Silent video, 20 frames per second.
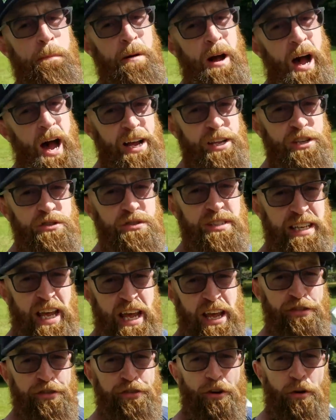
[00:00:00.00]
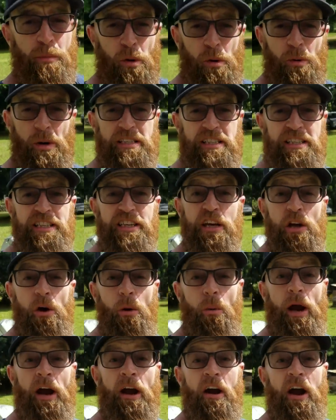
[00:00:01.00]
I used a Therm-a-Rest
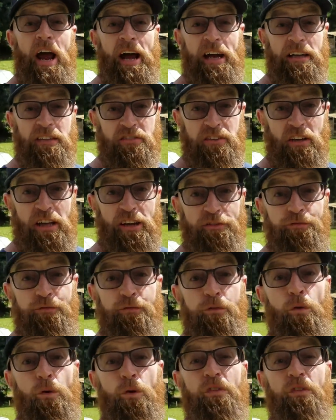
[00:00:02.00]
NeoAir X-Lite for